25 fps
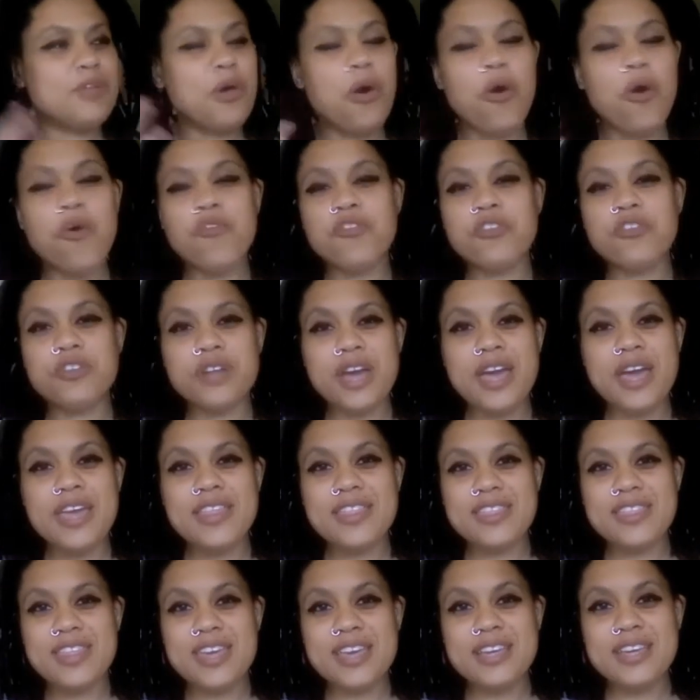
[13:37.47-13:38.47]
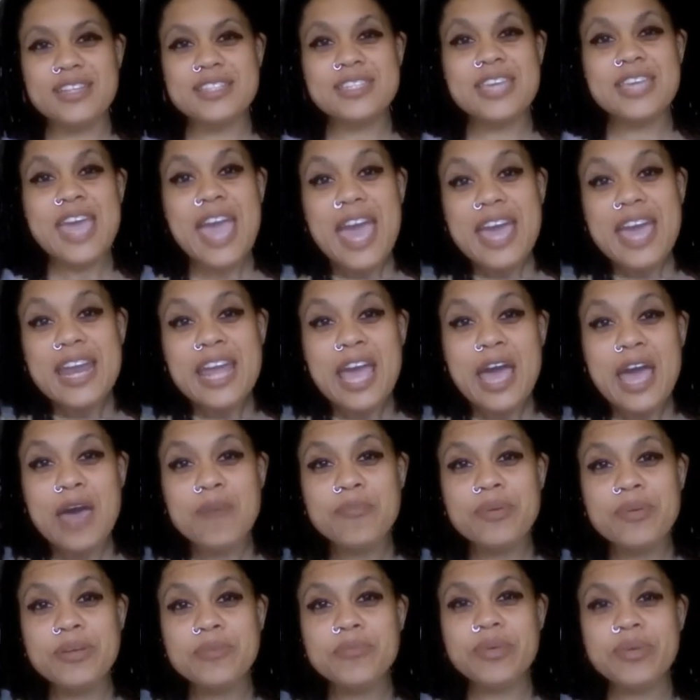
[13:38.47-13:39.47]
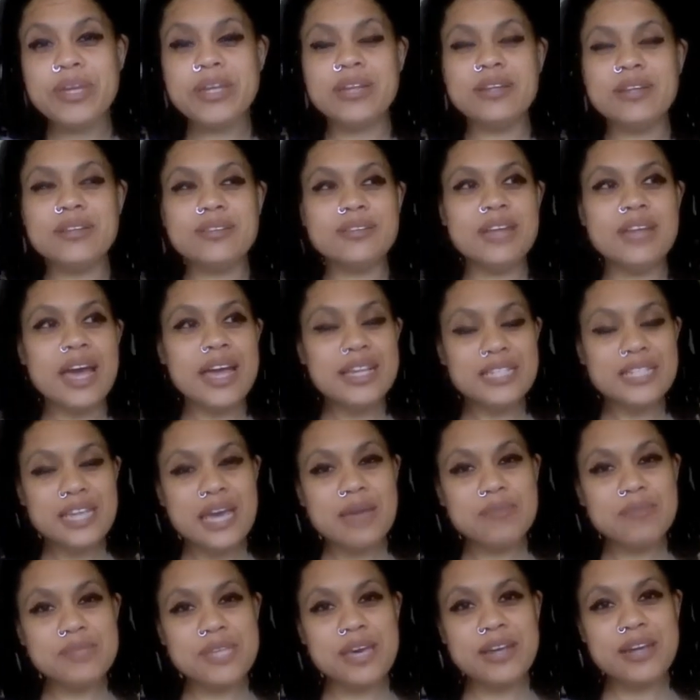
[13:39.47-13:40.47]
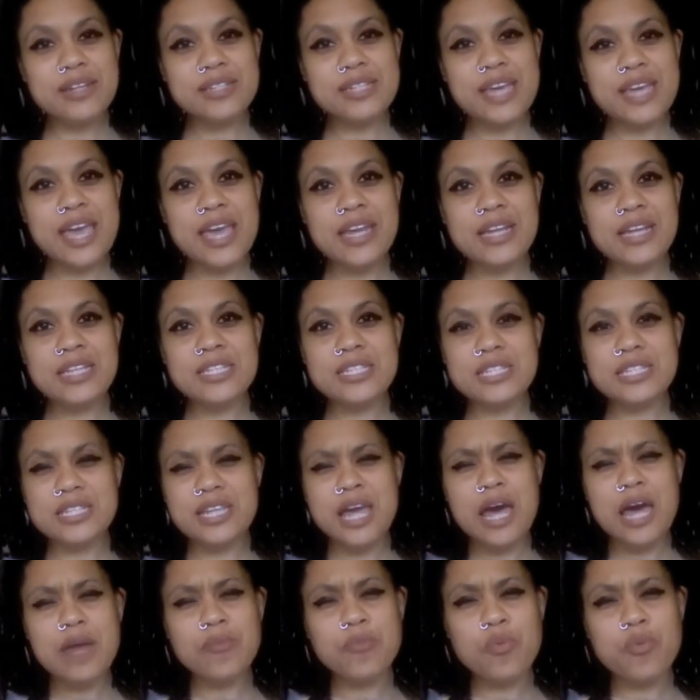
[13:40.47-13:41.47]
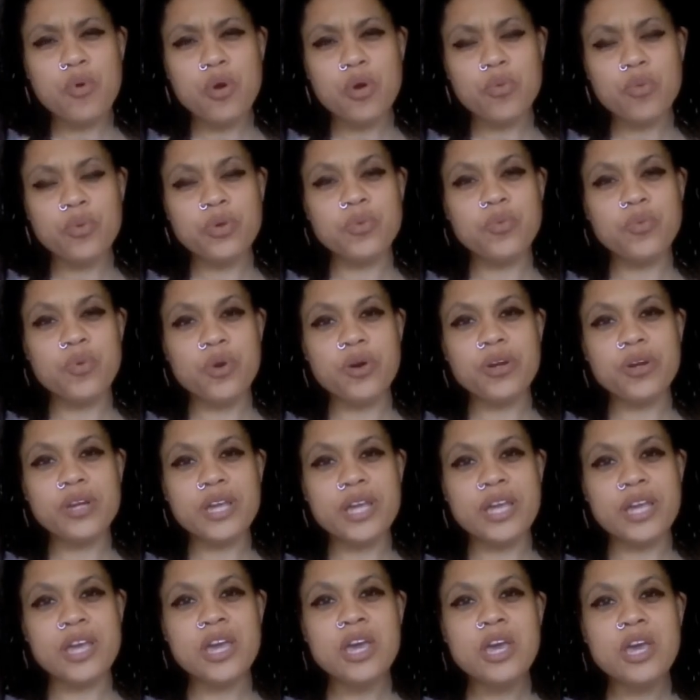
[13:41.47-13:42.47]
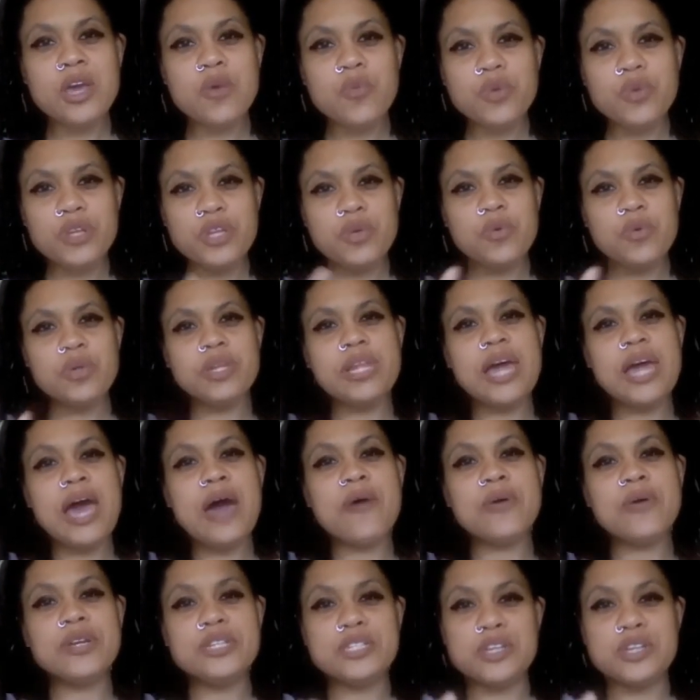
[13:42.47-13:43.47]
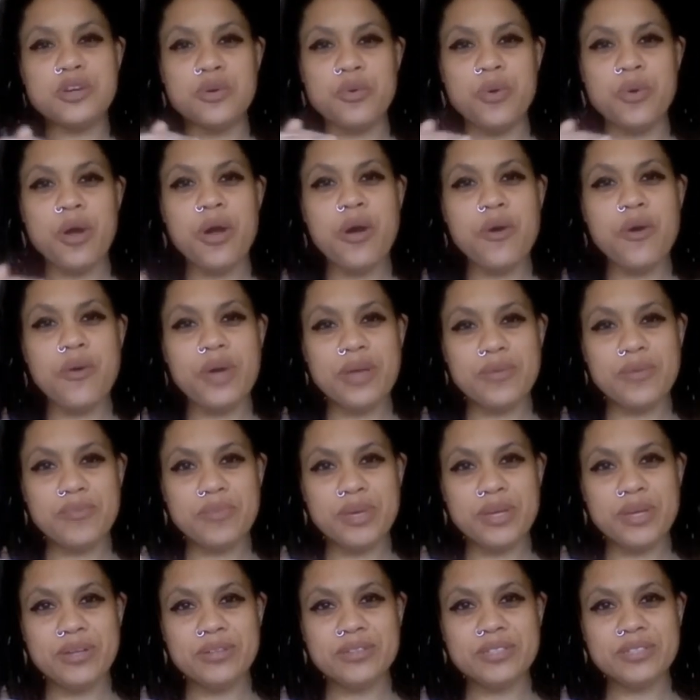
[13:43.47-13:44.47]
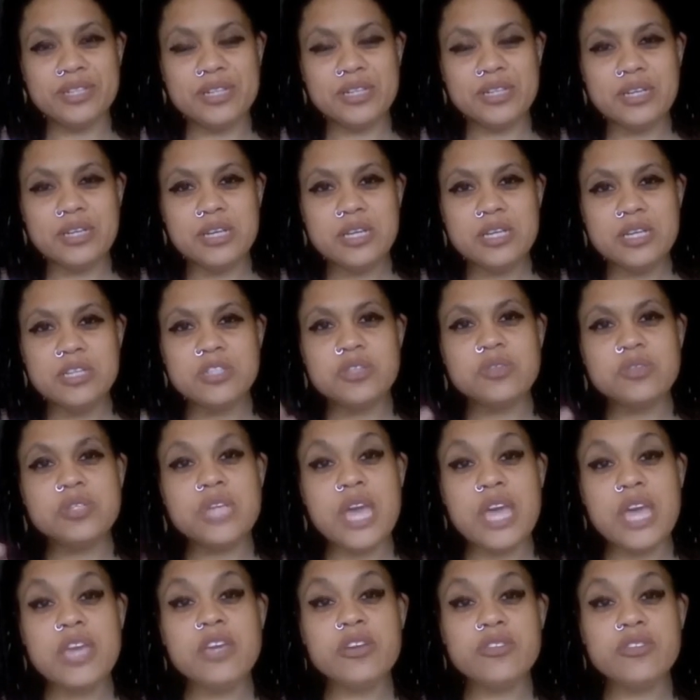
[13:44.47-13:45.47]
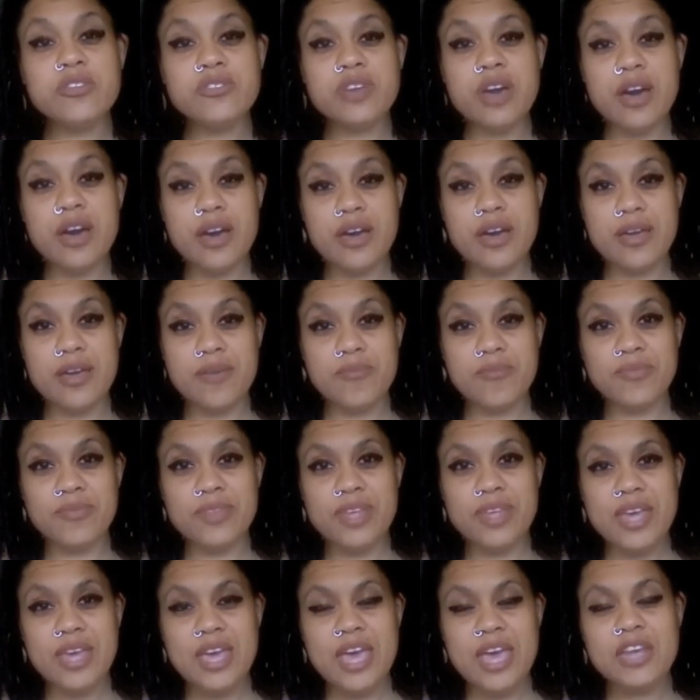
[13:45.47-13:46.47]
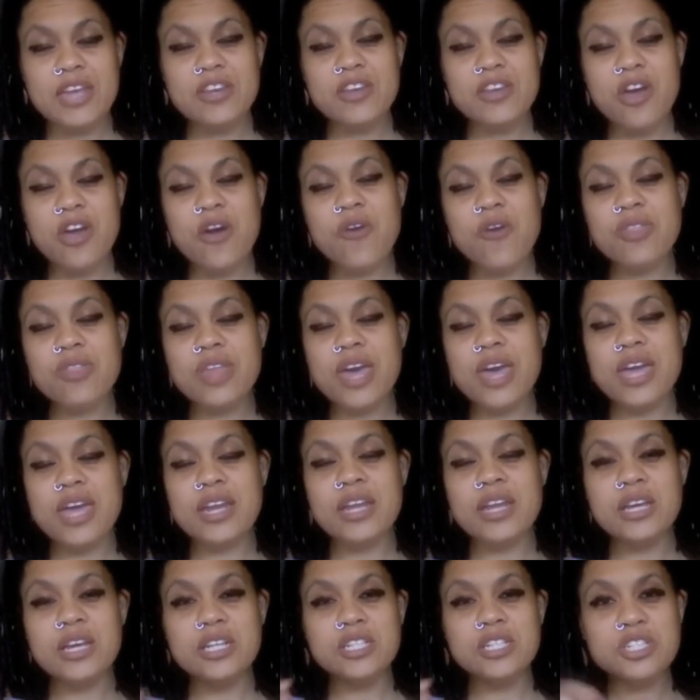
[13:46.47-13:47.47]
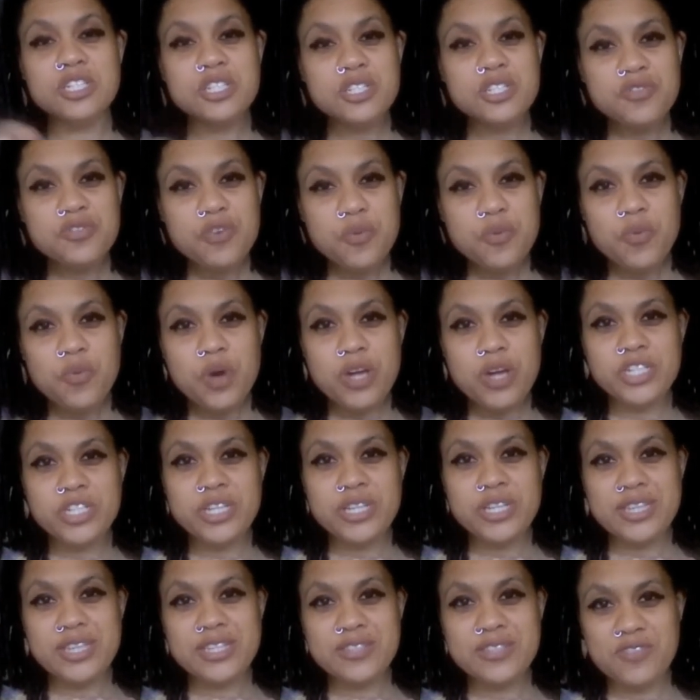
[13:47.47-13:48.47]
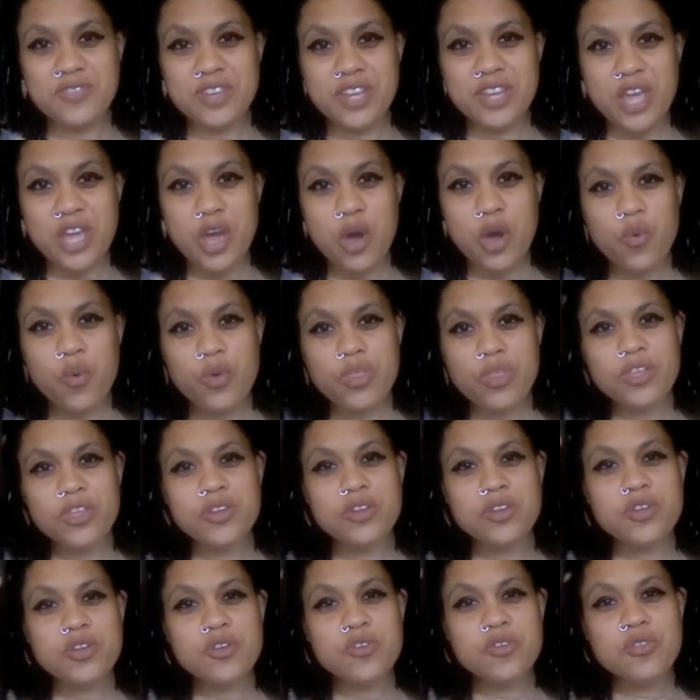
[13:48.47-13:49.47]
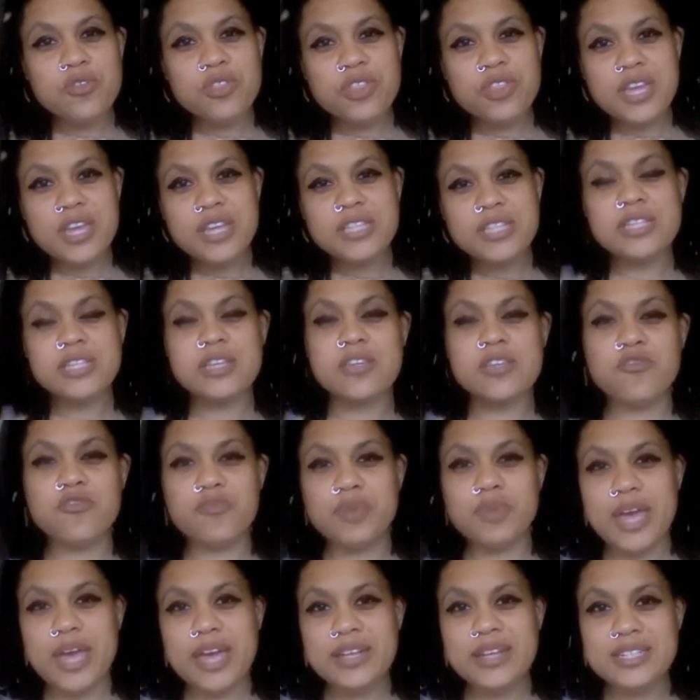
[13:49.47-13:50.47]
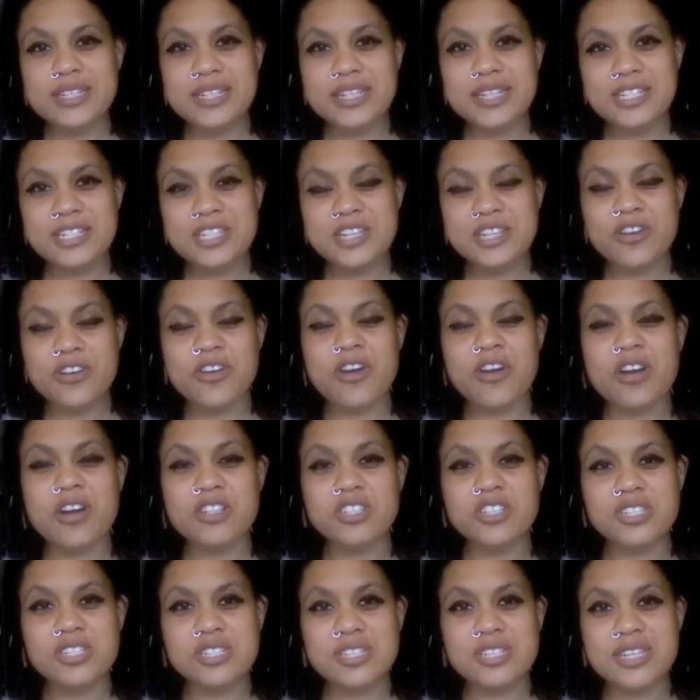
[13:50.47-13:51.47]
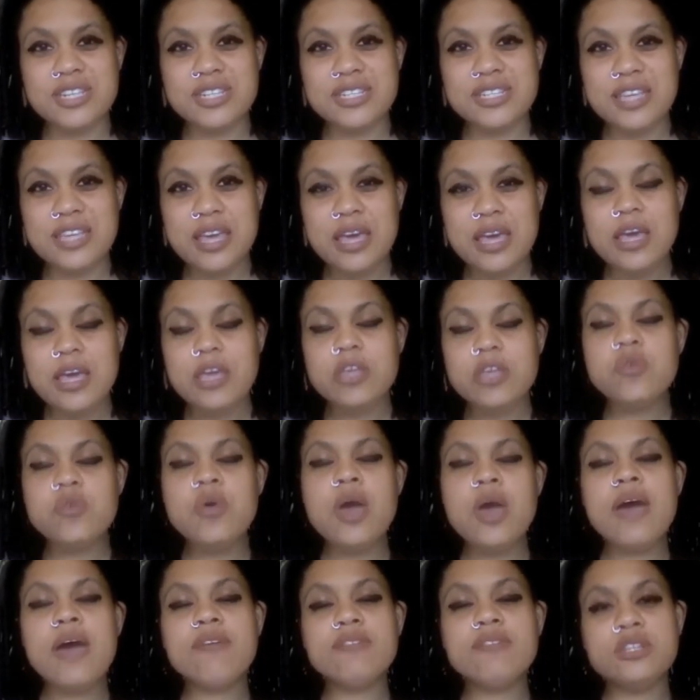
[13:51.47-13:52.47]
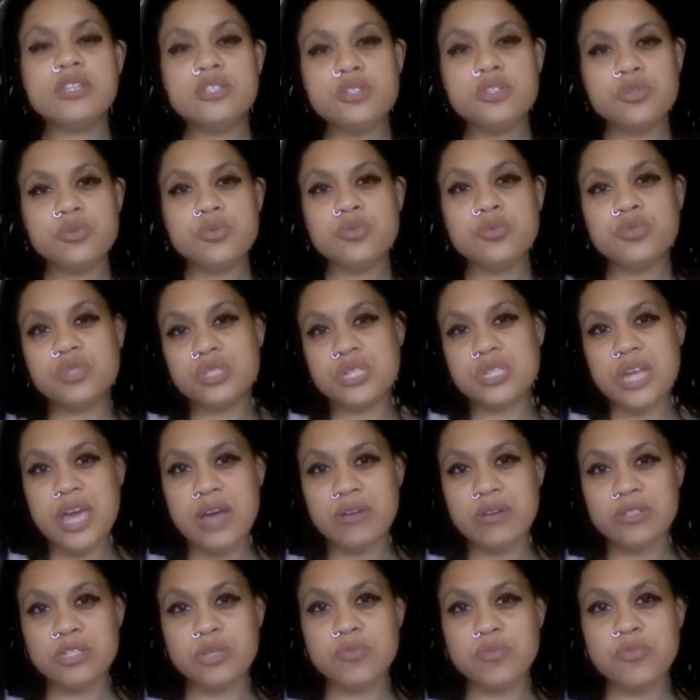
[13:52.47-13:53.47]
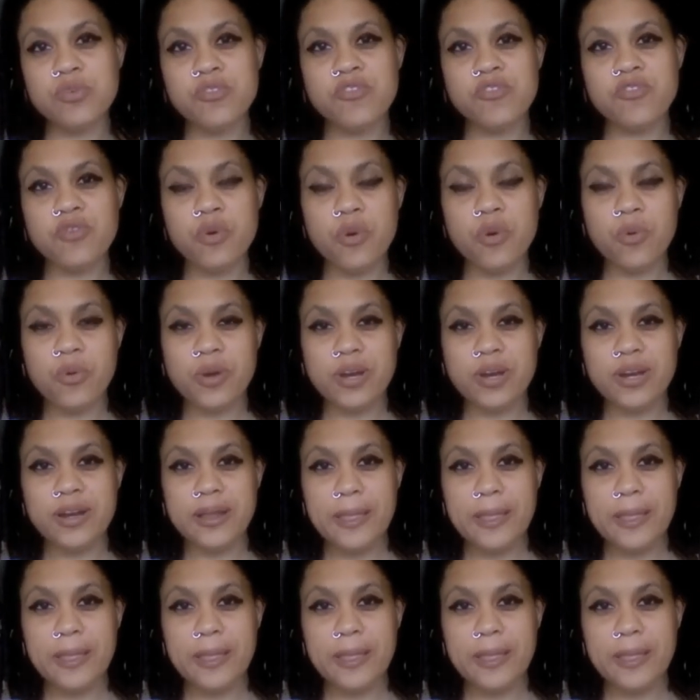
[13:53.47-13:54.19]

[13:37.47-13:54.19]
Overnight things can happen, but 9 times out of 10, it's a lot more rewarding when you allow it to grow and build. So take your time and know that just from watching this video with the new things that you've planted into your consciousness, you have the tools now to move forward.